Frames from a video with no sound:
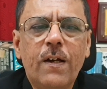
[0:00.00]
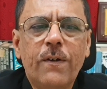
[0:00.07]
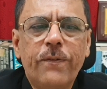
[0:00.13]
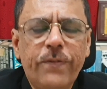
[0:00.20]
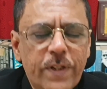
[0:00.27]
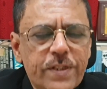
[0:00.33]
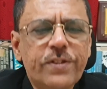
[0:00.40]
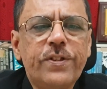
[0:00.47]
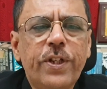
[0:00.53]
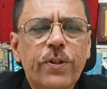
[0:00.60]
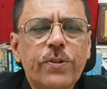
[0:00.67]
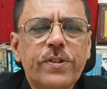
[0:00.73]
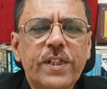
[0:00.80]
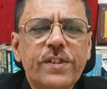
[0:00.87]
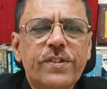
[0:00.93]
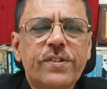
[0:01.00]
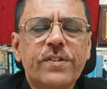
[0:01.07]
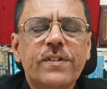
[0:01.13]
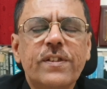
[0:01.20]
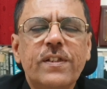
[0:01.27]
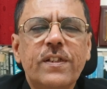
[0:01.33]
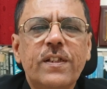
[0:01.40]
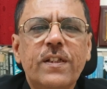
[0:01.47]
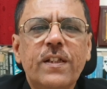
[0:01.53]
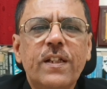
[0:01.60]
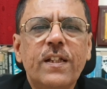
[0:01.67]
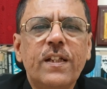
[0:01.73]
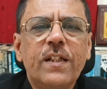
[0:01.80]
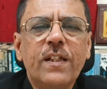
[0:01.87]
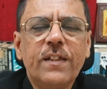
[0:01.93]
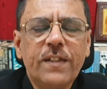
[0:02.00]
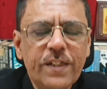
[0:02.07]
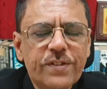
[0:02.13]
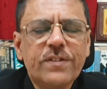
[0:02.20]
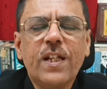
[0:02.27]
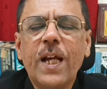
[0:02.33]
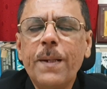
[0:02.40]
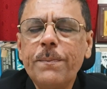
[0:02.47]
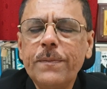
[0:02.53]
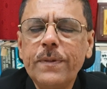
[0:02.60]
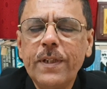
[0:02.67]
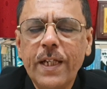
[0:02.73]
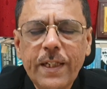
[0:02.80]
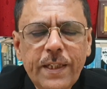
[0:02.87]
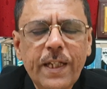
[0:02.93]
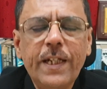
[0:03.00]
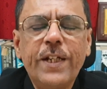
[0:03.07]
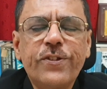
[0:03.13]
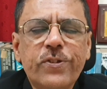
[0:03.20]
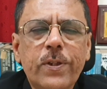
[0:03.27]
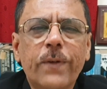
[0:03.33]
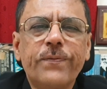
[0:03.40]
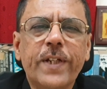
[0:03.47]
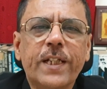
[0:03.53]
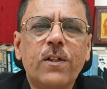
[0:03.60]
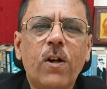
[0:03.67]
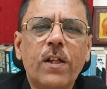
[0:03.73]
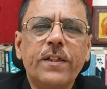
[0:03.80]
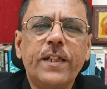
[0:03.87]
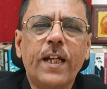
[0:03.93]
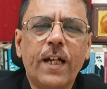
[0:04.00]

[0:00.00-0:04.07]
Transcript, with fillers: First news is, this time Indian Institute of Technology,